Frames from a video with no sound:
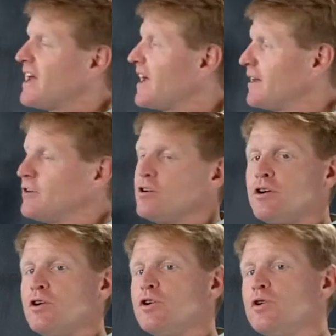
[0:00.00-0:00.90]
And
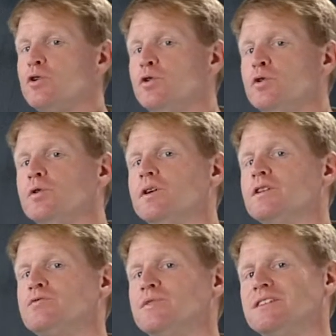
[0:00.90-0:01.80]
who
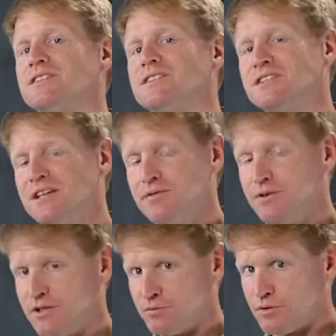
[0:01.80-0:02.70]
is
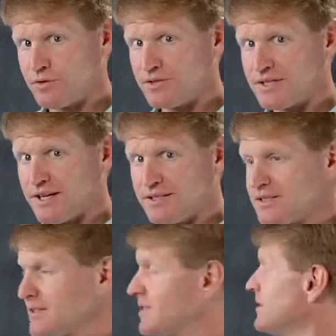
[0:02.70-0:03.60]
receiving the
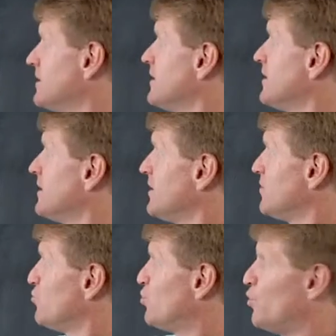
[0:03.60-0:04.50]
rosas?
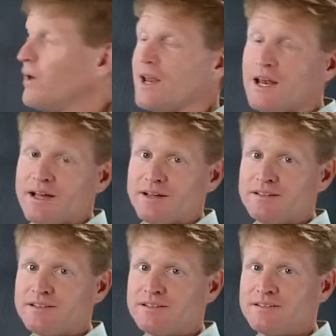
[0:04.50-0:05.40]
Puele.
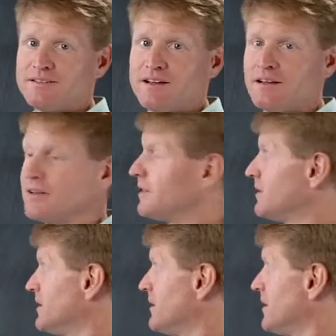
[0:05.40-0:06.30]
And look at
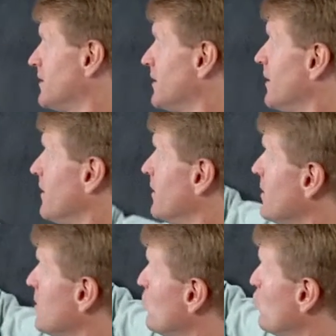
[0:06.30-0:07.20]
the ending there.
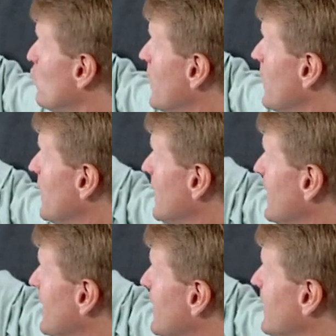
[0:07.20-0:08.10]

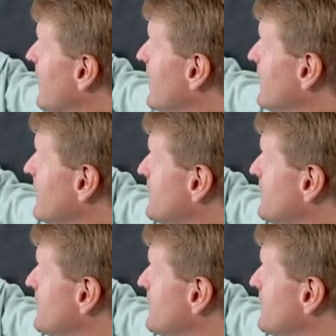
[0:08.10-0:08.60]
Puele.